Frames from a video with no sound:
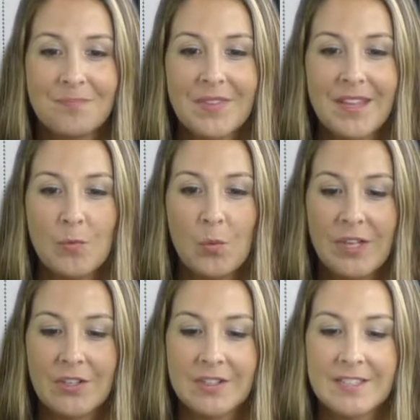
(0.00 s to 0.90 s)
we
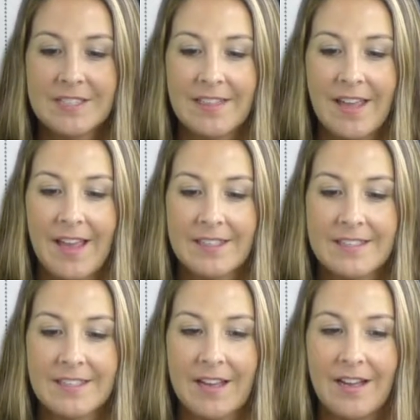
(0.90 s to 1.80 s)
could see that
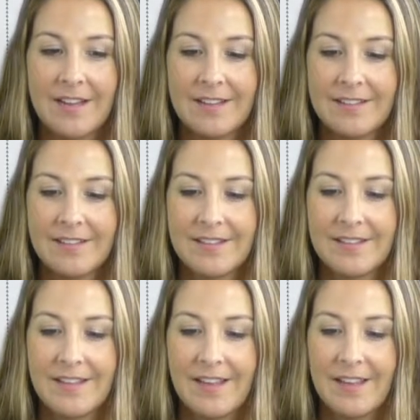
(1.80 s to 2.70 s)

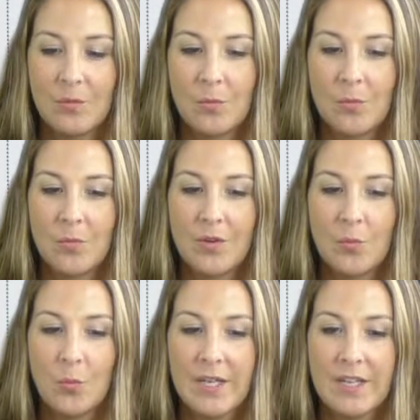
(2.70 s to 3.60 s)
and
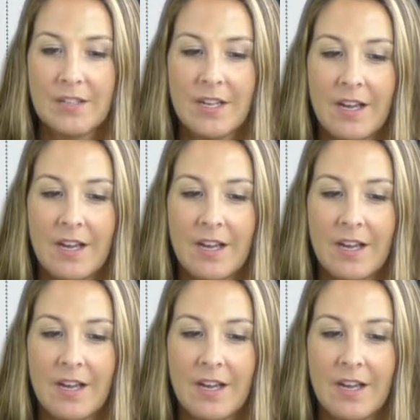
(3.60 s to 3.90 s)
we could